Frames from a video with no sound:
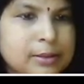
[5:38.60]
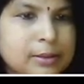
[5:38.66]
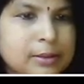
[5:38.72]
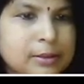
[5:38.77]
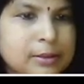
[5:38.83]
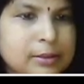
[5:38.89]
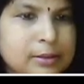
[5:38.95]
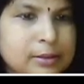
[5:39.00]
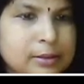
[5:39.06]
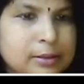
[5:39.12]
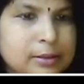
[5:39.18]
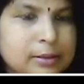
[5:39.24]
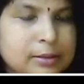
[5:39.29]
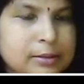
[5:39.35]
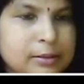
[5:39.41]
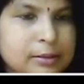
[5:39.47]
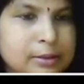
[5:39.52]

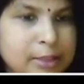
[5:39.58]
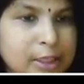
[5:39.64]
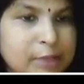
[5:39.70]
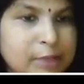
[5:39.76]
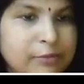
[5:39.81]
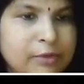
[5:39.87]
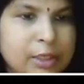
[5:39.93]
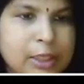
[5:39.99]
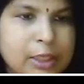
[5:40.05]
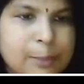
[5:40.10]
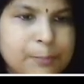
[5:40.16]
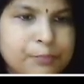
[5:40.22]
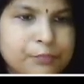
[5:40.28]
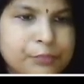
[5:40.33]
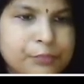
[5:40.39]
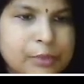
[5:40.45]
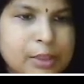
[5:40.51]
3v,
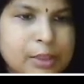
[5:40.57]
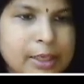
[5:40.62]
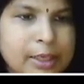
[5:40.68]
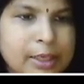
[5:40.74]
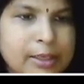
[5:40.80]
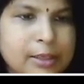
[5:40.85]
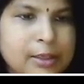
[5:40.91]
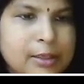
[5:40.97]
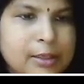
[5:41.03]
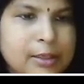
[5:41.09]
correct,